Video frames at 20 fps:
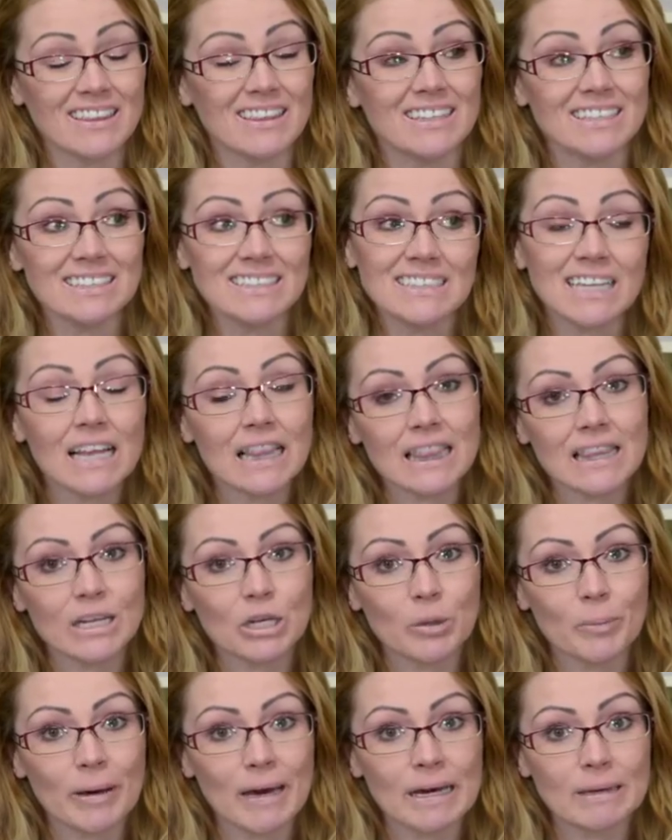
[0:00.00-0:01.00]
this
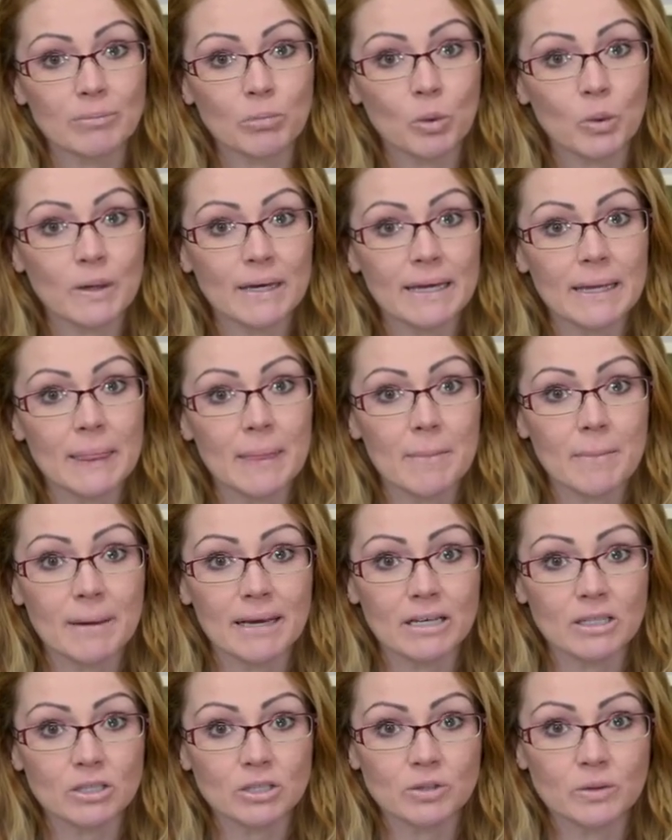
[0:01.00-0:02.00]
little bad boy in the
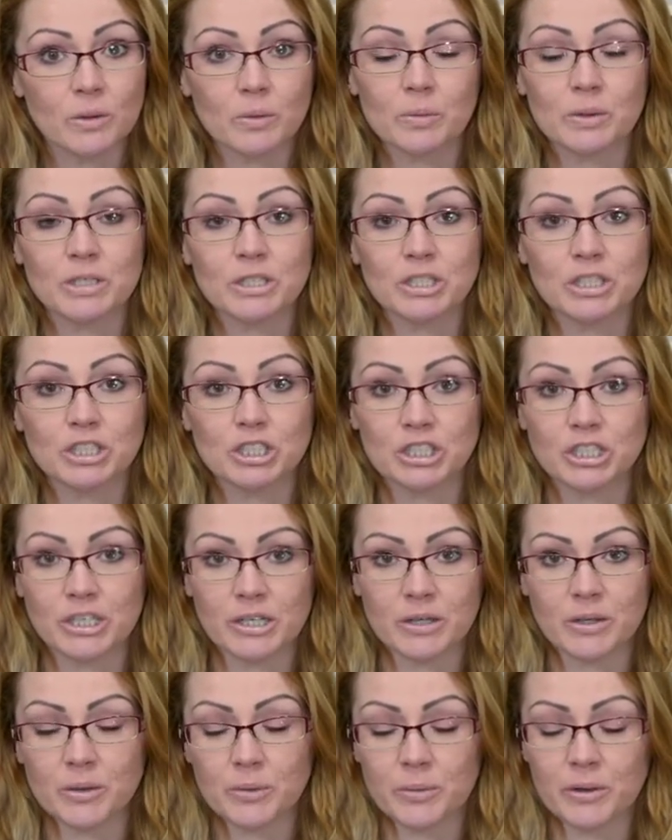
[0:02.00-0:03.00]
mail, so I wanted to
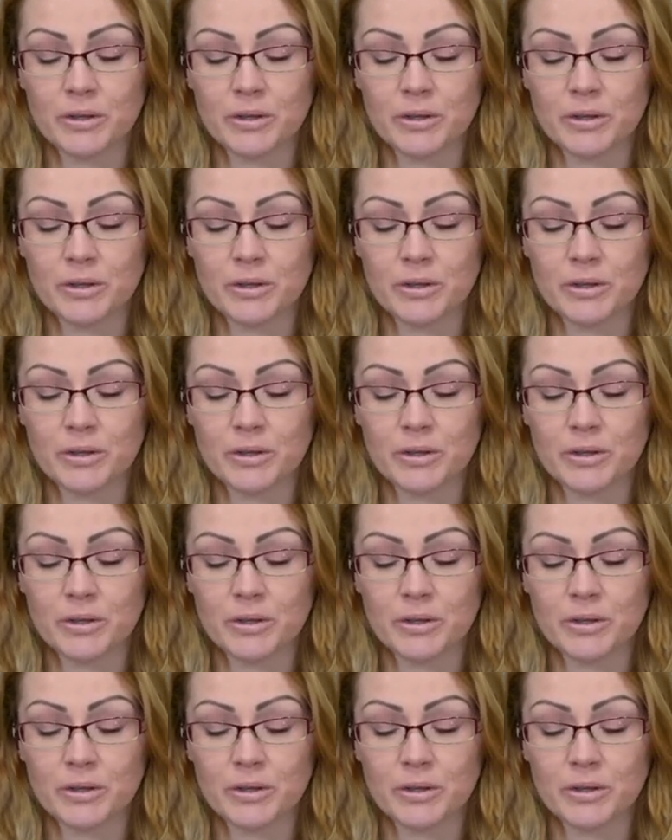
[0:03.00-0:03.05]
share it